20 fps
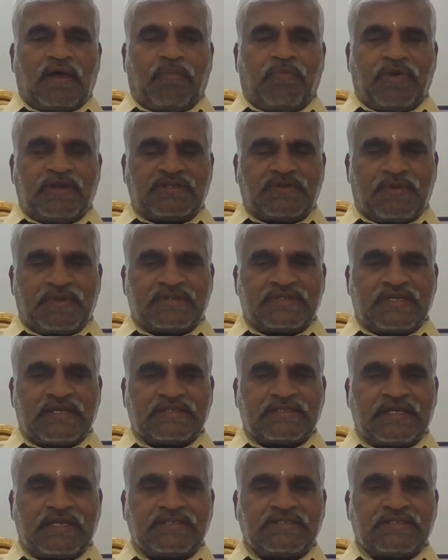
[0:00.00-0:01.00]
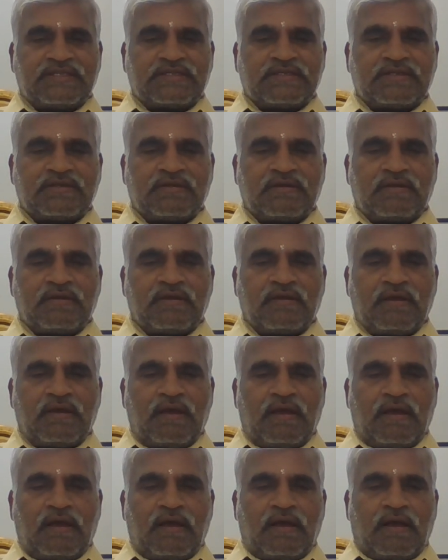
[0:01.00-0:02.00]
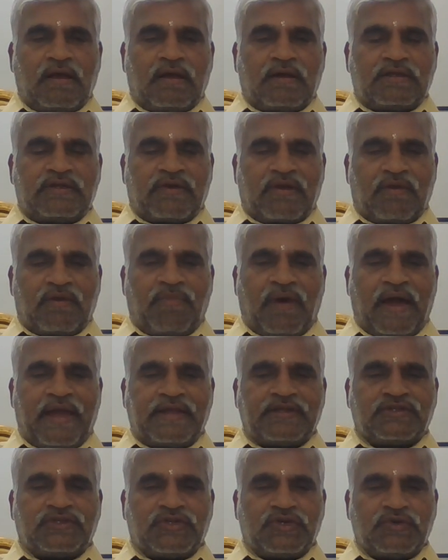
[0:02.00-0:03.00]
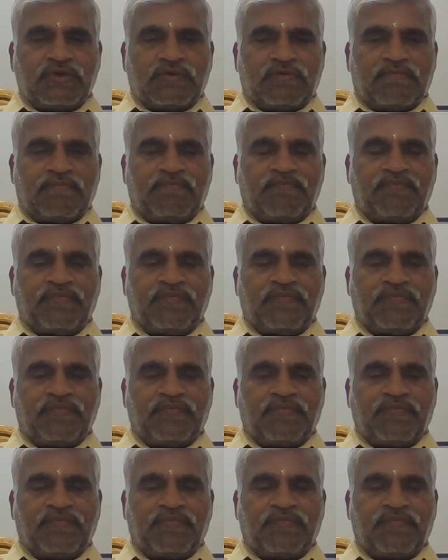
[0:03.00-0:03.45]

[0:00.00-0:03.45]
principal stresses divided by 2.